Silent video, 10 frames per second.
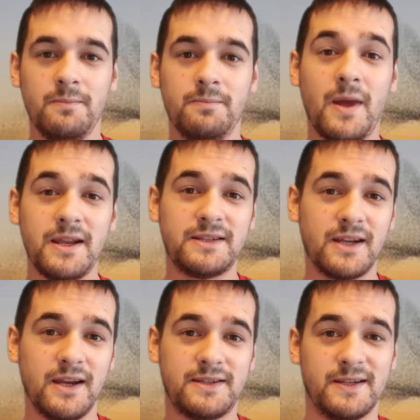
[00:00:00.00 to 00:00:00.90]
Many
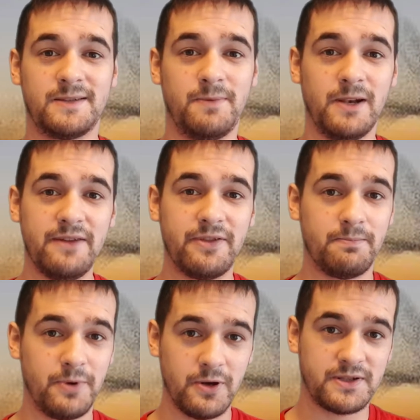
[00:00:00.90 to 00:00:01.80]
scientists believe that
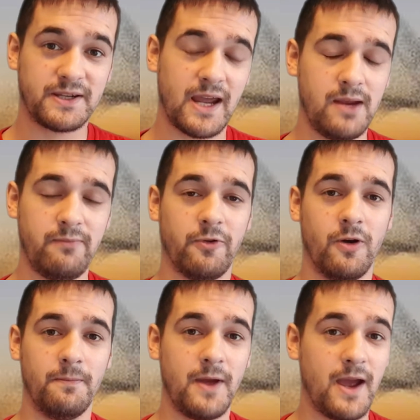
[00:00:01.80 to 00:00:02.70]
birds came
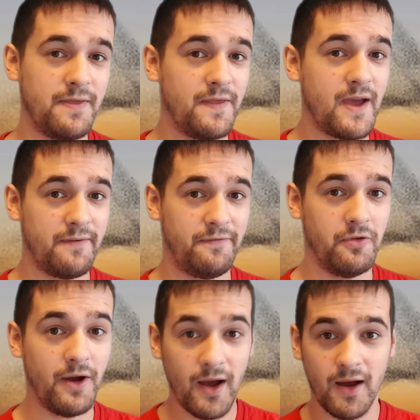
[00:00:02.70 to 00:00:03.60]
from, and
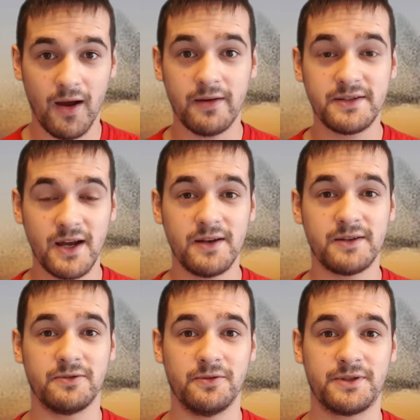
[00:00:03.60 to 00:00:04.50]
therefore are,
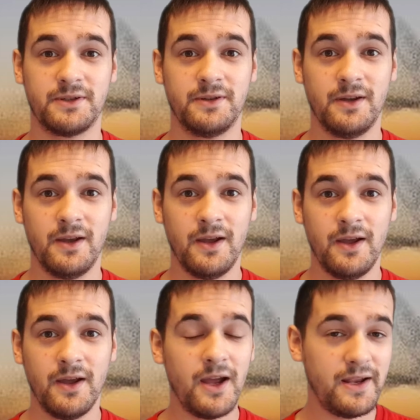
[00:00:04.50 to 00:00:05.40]
dinosaurs.
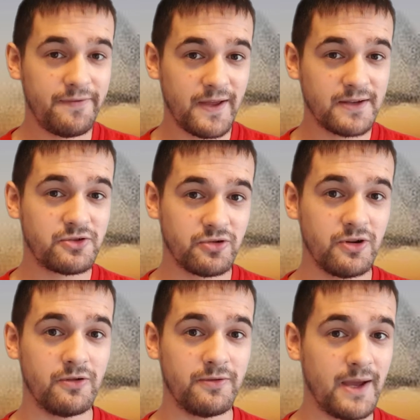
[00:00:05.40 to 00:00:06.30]
And if that's
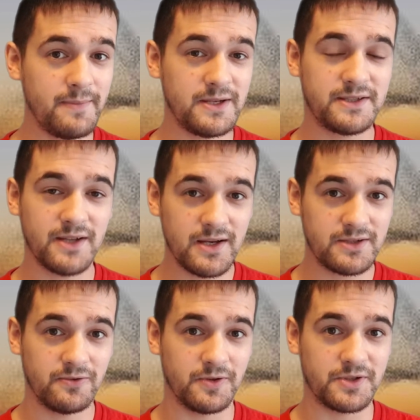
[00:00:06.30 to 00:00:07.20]
true, that means
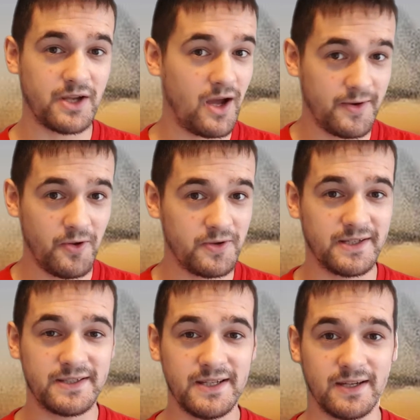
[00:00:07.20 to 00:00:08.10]
dinosaurs are not
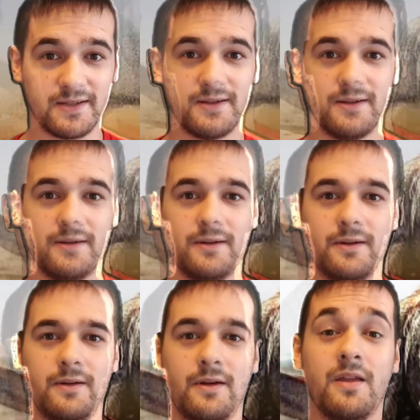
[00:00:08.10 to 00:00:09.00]
extinct.
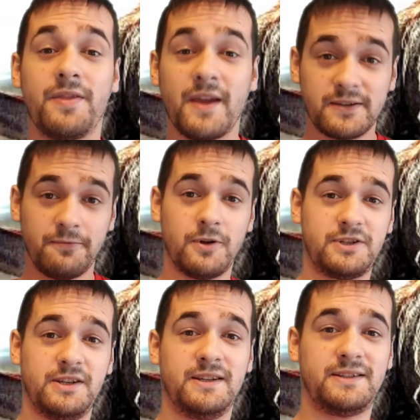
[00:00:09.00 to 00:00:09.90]
Thanks for
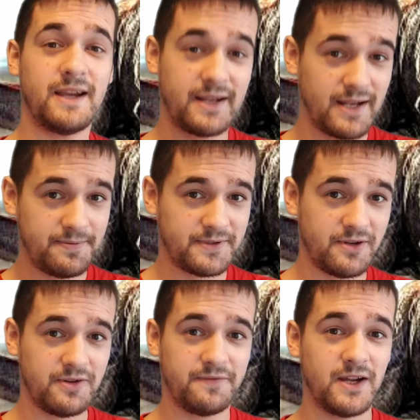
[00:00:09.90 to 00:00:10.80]
watching this second
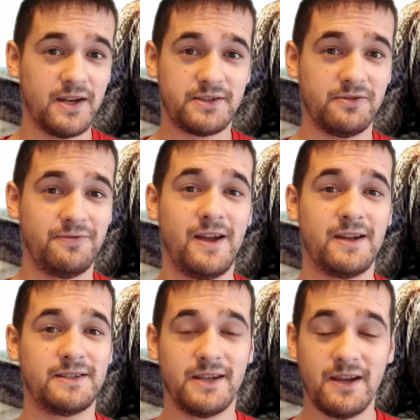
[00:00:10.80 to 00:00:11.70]
episode of Dinosaur
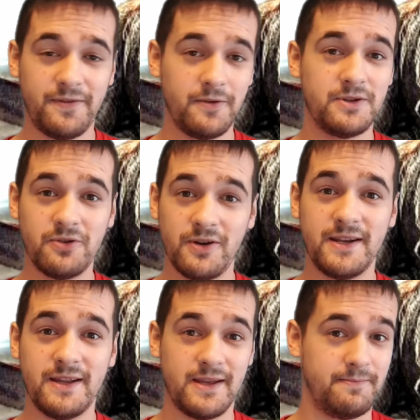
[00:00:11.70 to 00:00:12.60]
Facts. If you enjoyed
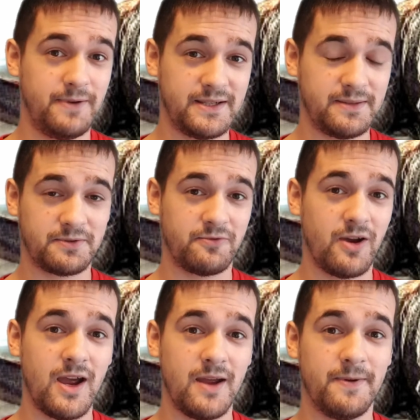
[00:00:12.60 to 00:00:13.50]
it, then please
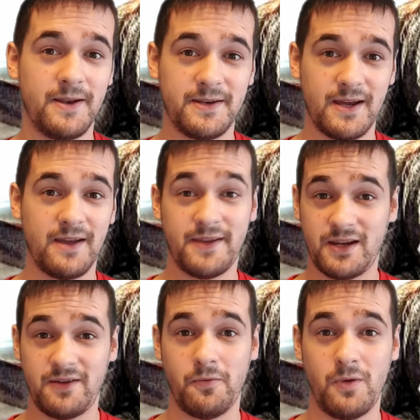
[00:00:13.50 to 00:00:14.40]
subscribe, and thank
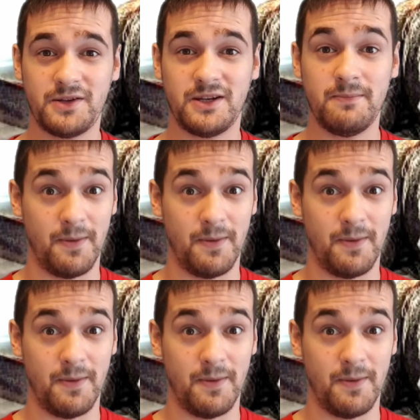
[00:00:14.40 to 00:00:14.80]
you for watching.